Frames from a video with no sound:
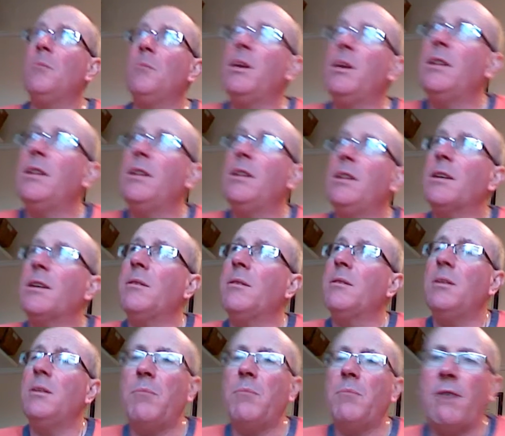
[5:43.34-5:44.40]
been in the
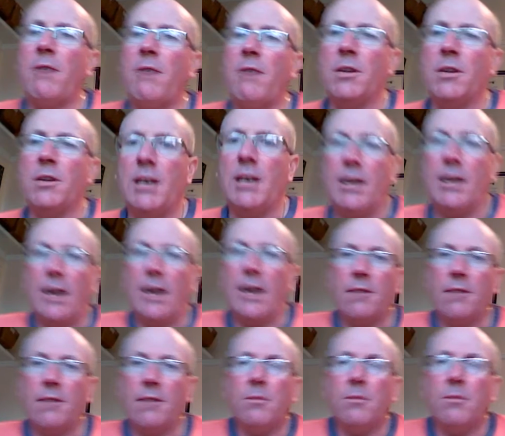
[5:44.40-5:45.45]
in the barrel, the king keg,
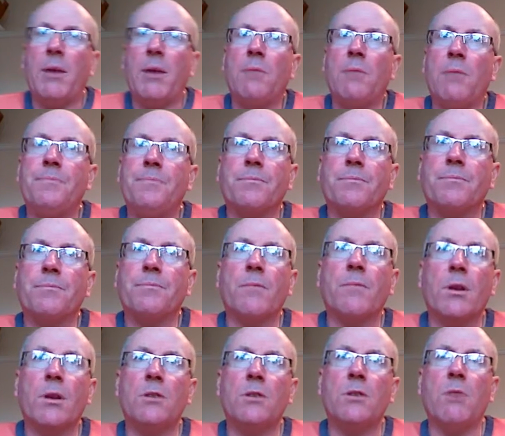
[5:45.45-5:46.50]
for about
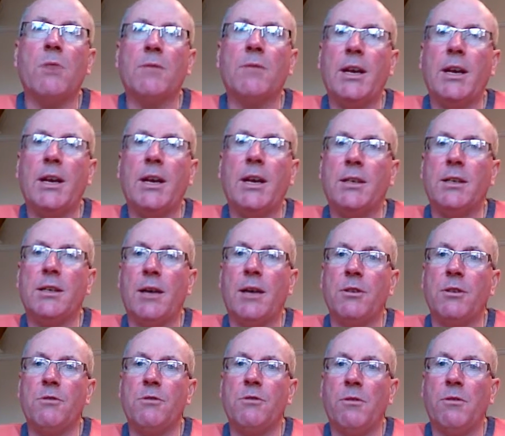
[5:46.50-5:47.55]
12 days now, and
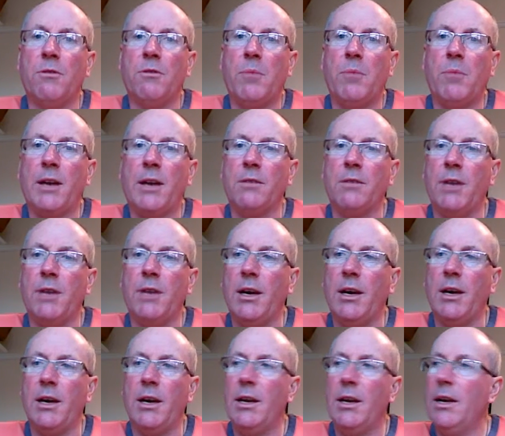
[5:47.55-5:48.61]
I drew off a pint the other
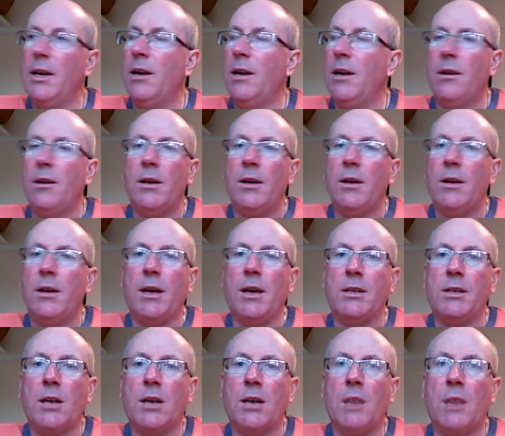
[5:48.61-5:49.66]
night, and
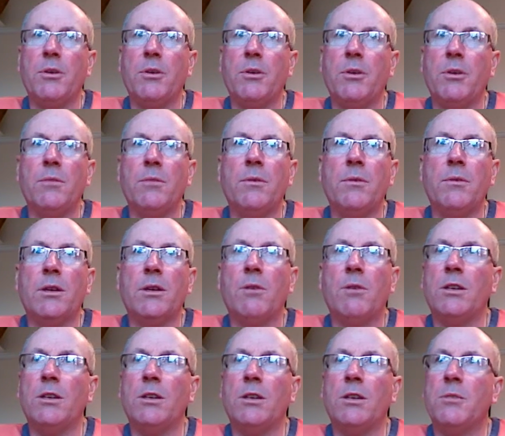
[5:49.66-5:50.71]
it's carbing up. I don't
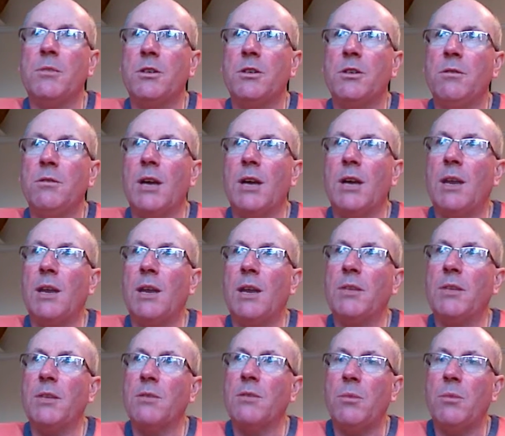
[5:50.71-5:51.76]
want it to be too carb,
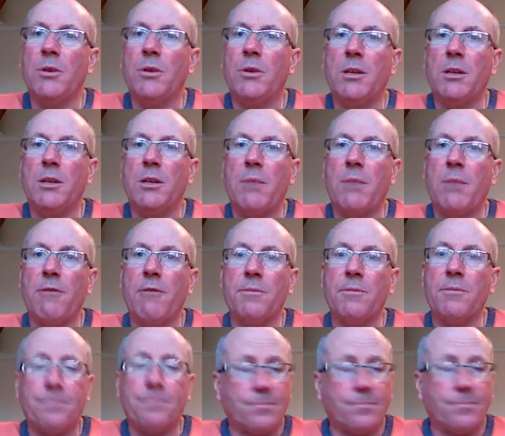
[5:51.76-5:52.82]
that's why I put it in the barrel,
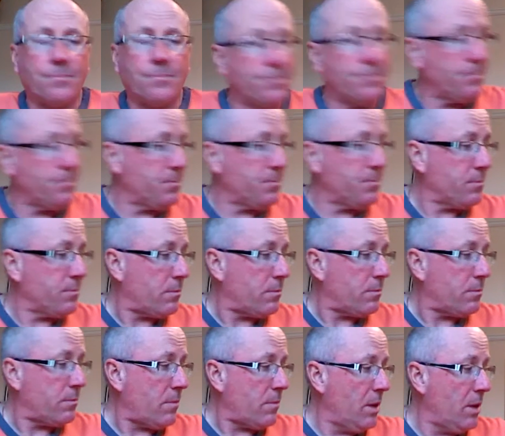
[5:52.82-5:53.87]

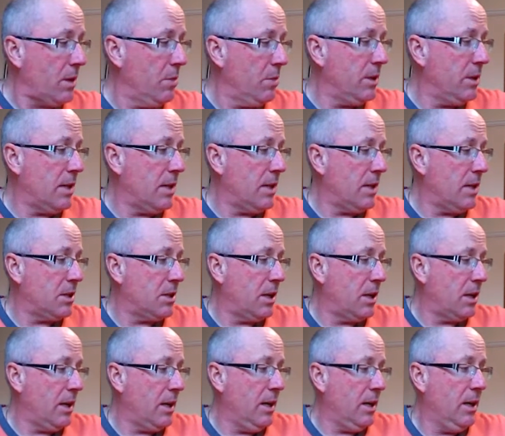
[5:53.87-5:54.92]
but it's
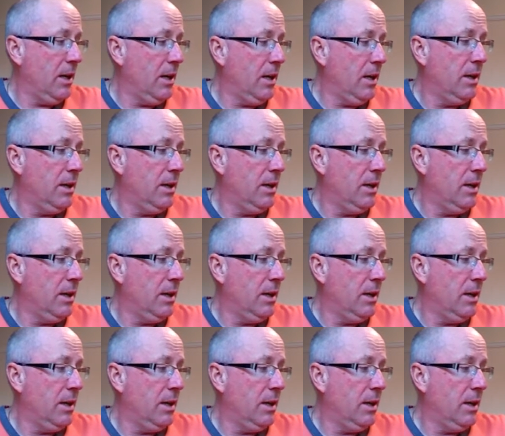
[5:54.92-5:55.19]
actually uh,